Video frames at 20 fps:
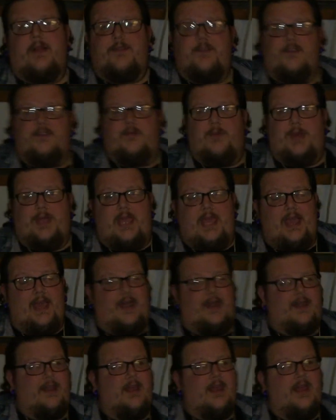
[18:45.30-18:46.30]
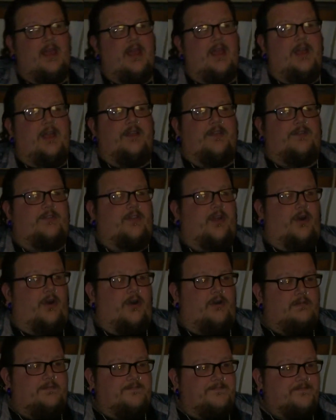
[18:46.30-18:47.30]
out there as we can.
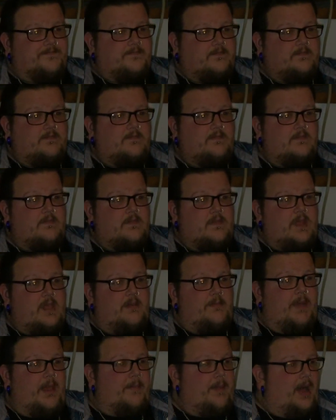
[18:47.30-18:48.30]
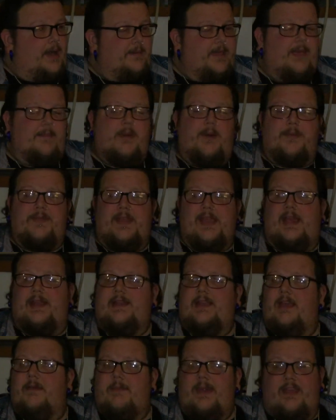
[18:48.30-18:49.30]
So my mom came up with the
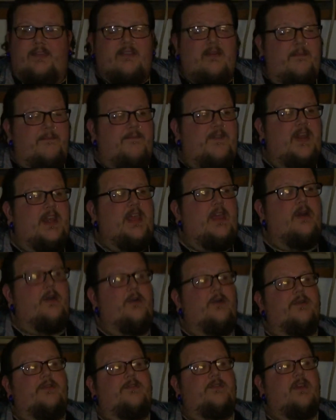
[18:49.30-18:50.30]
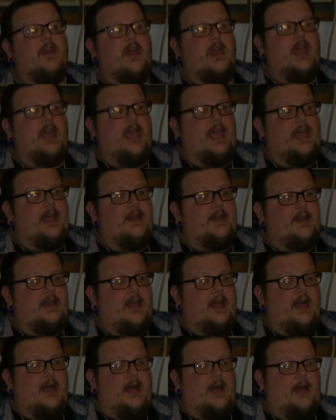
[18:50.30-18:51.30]
idea, make some videos, and
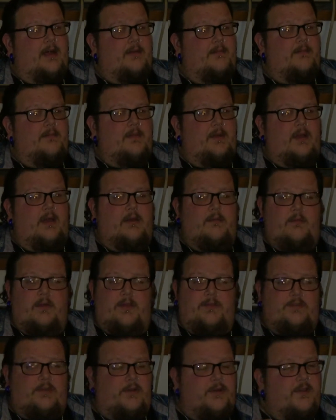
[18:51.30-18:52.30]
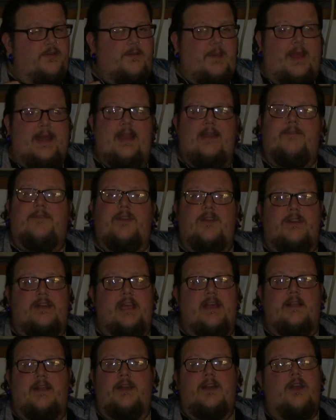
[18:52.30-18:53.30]
as soon as my nephew
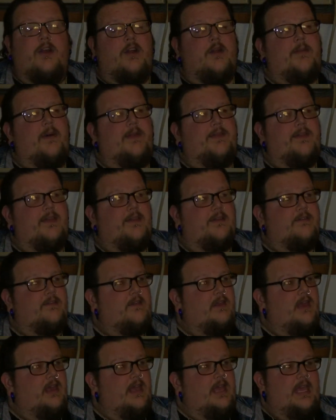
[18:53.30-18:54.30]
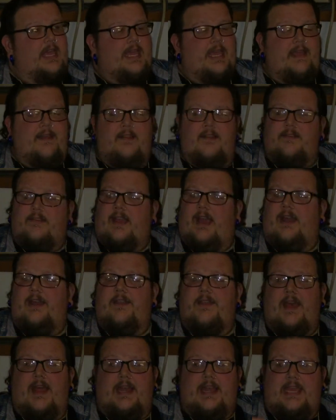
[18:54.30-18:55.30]
Dylan heard about this, he
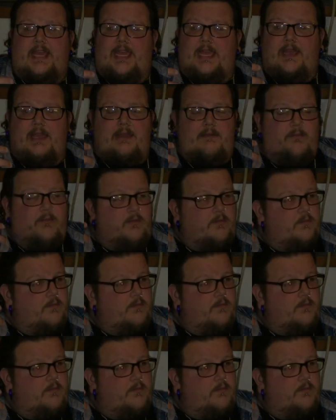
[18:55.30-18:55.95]
decided that he